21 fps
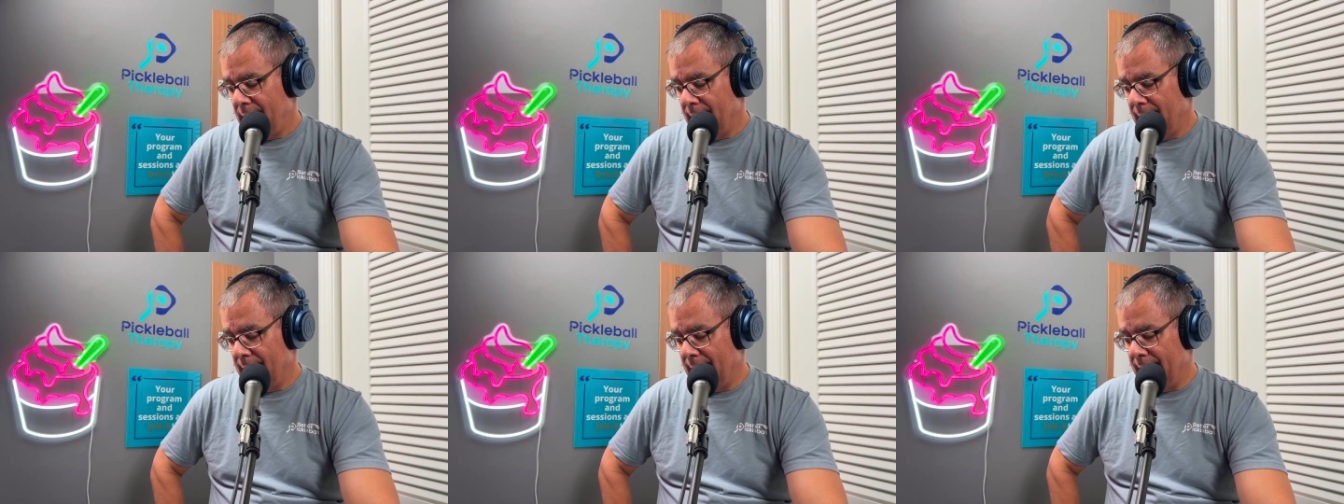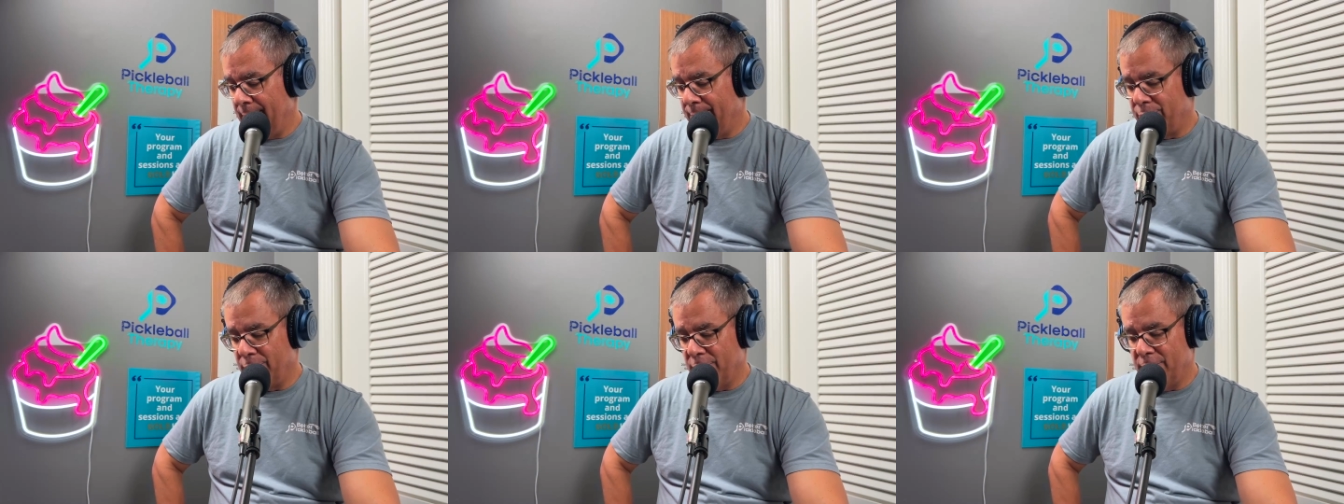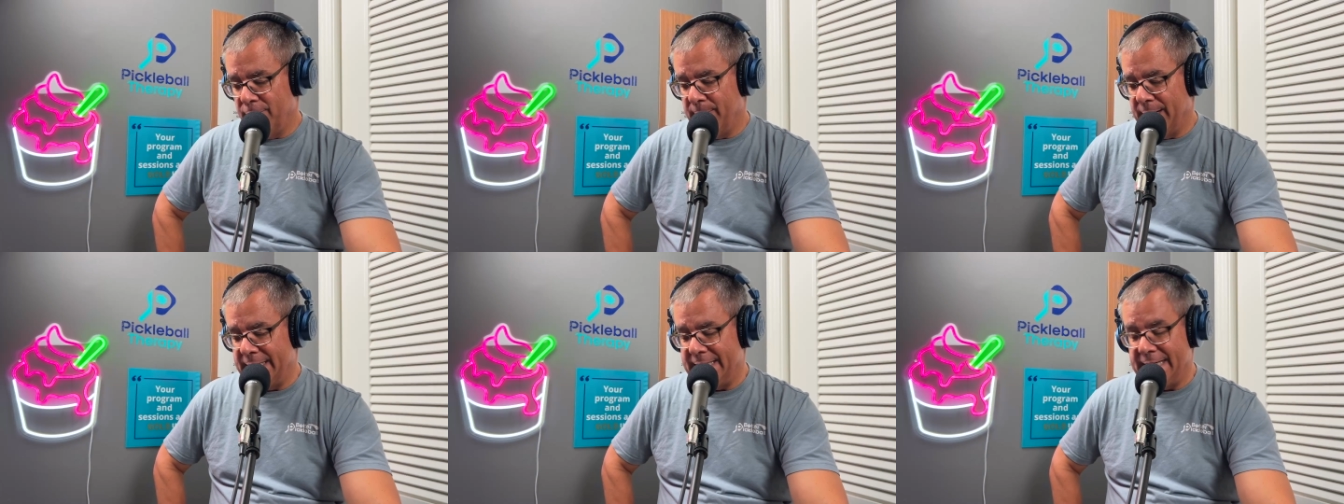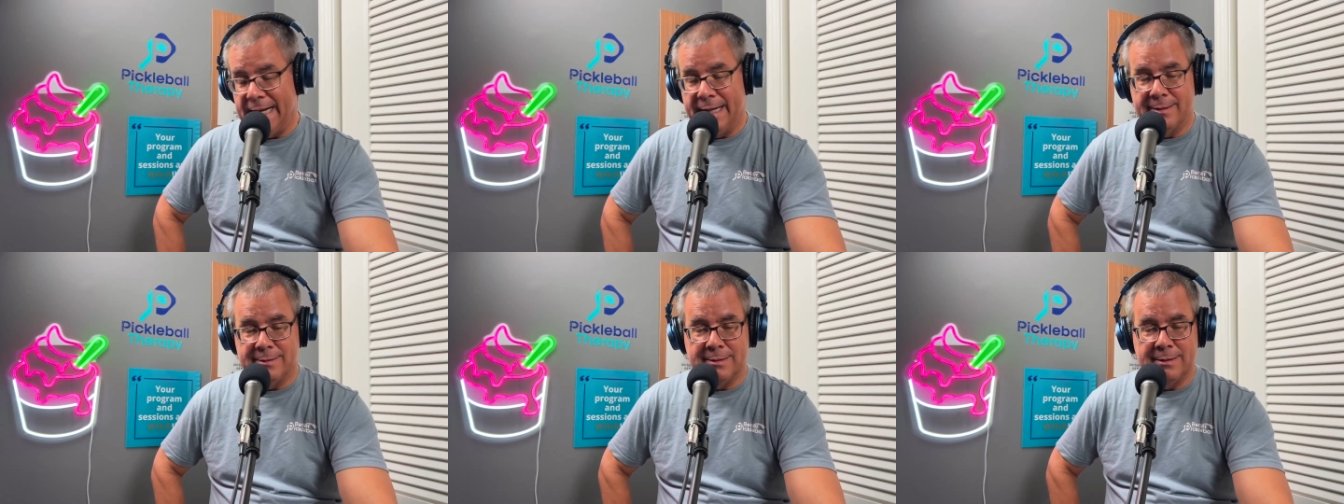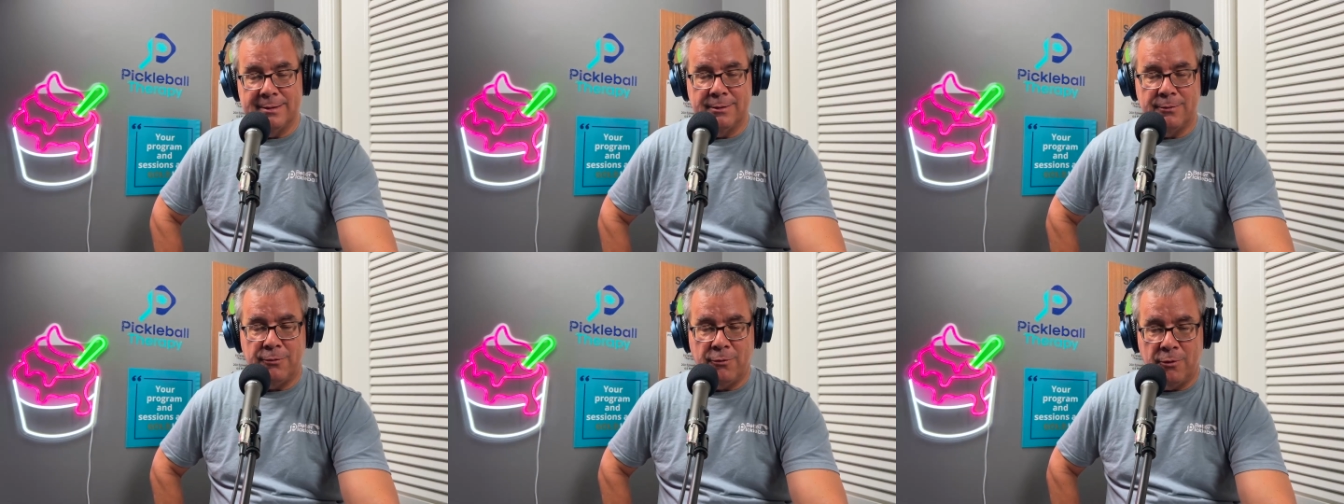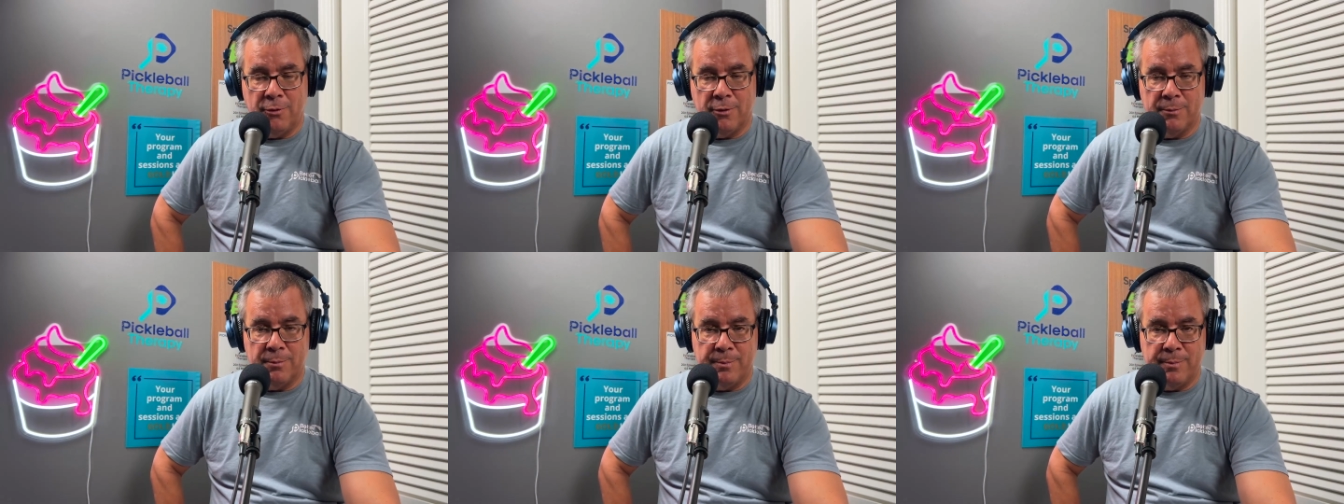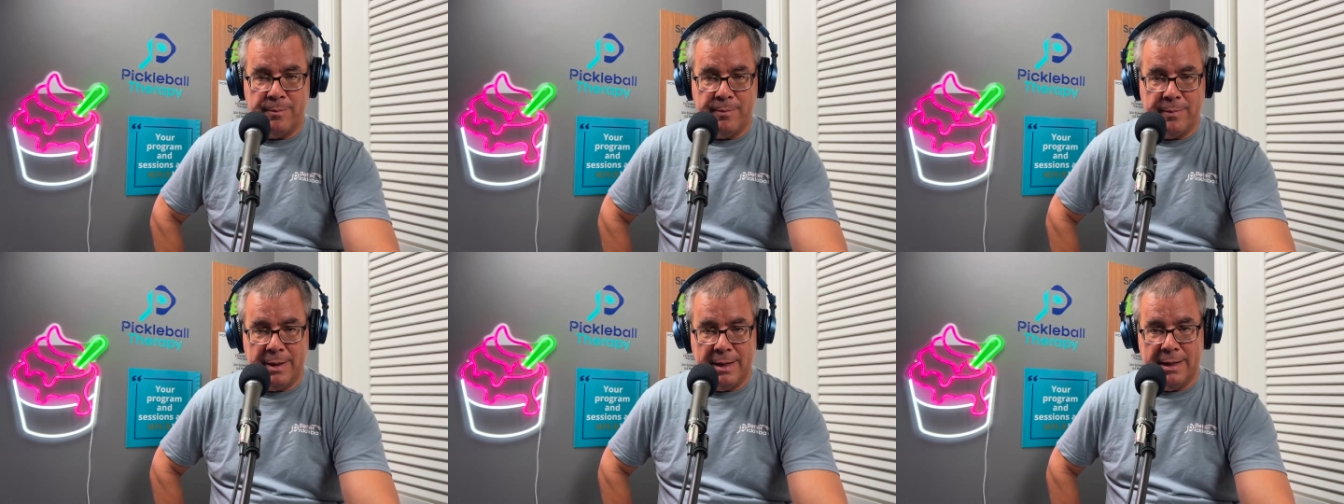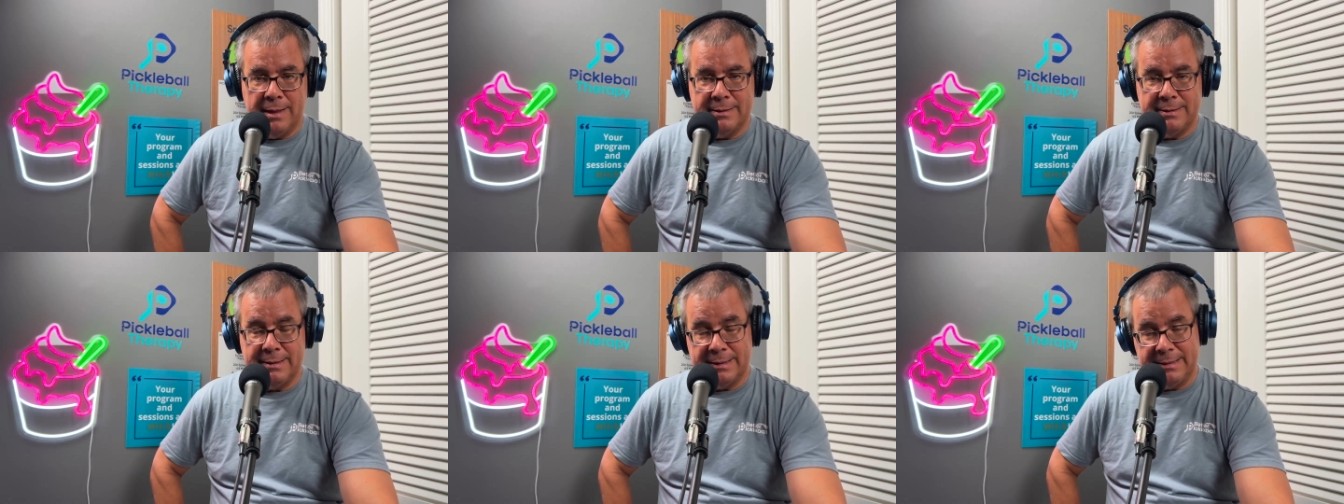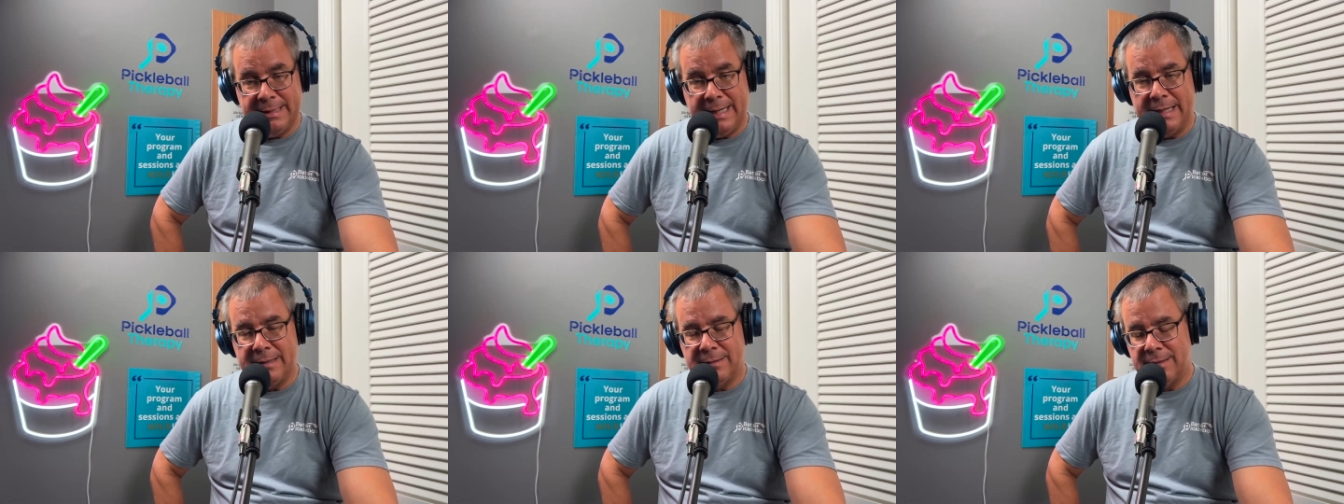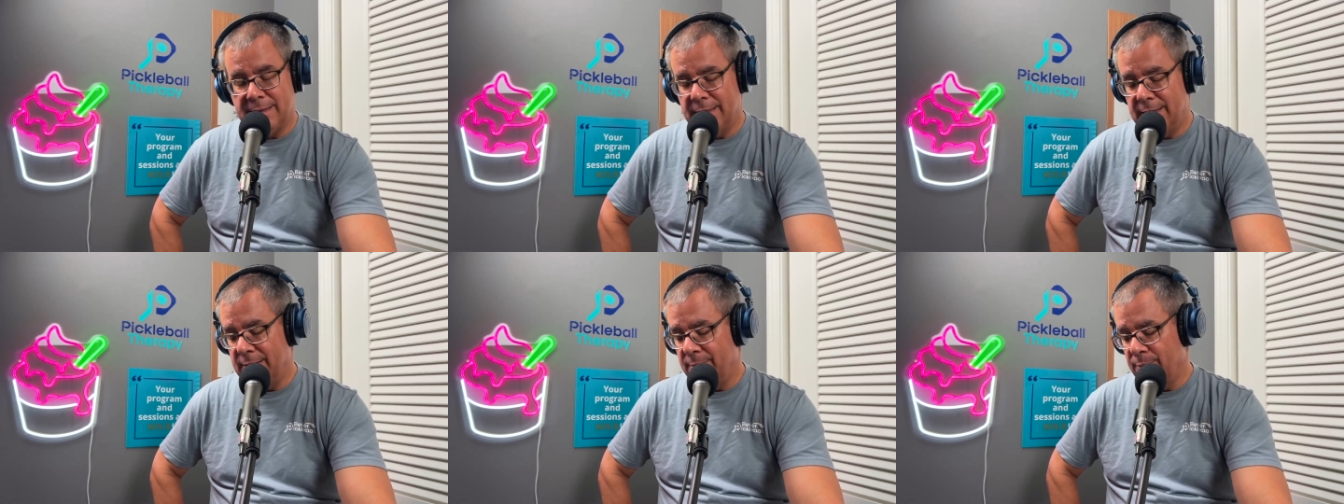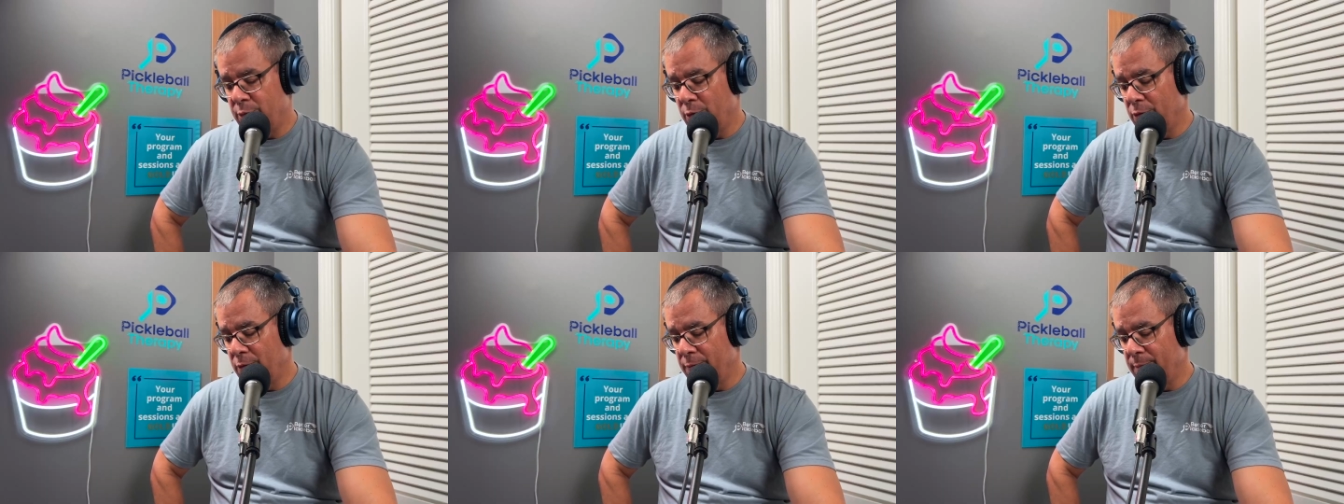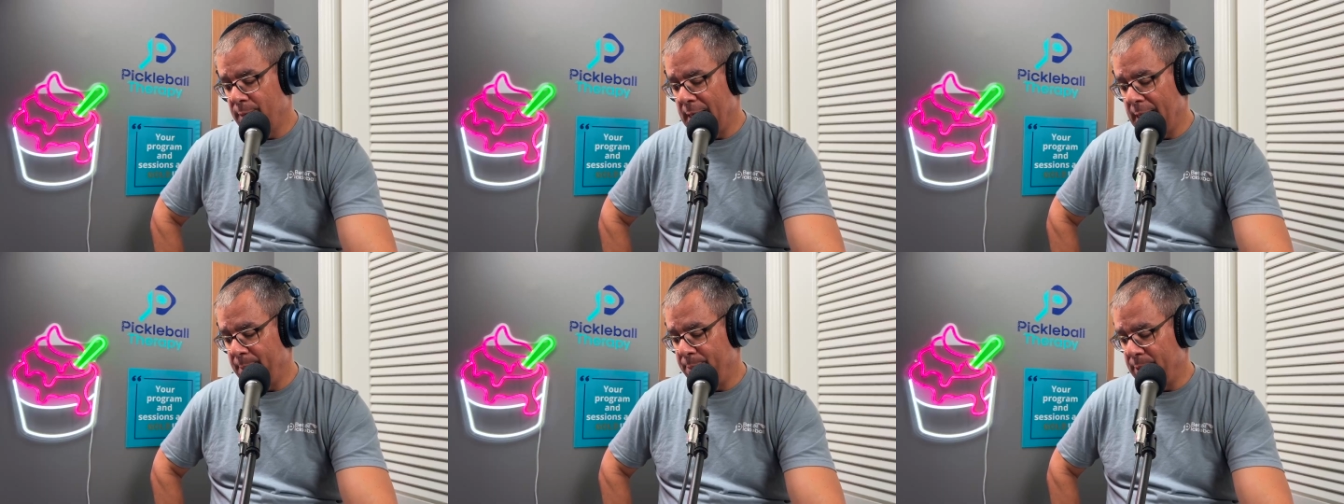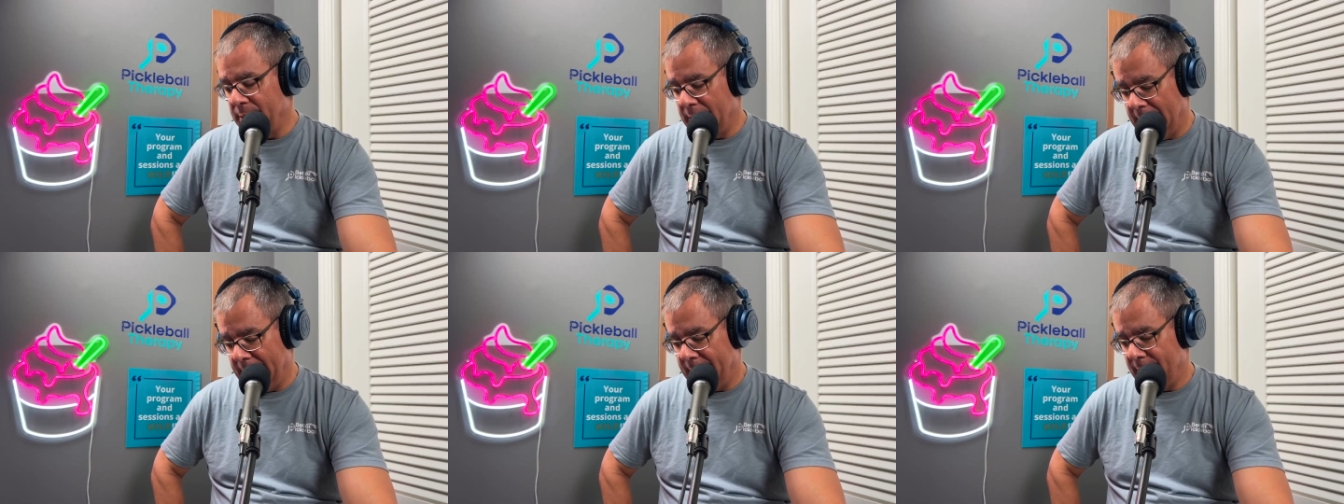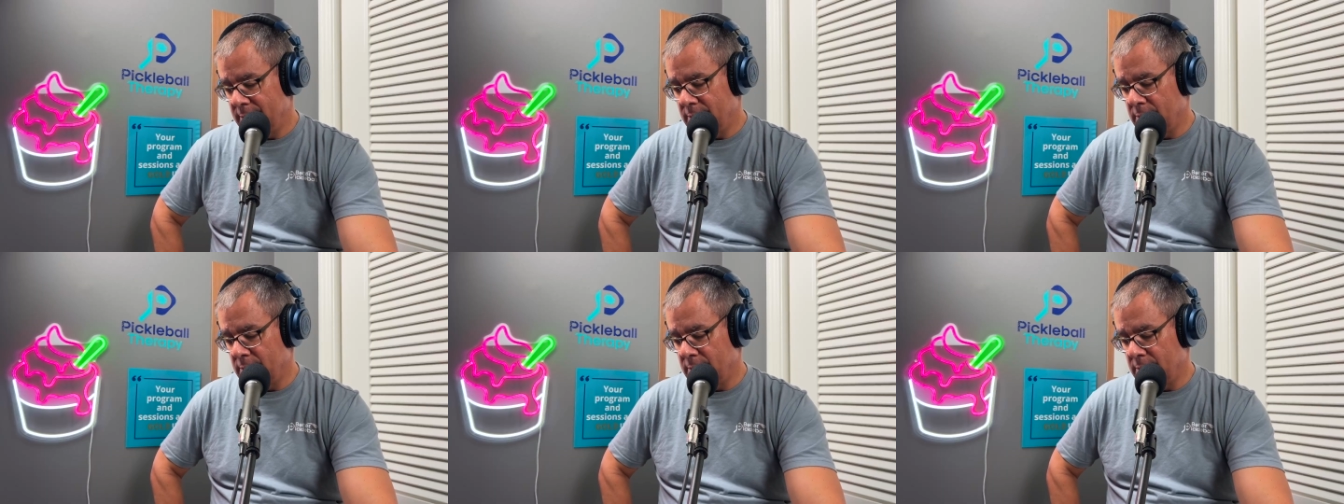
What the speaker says: improve my chances for success and improve my play.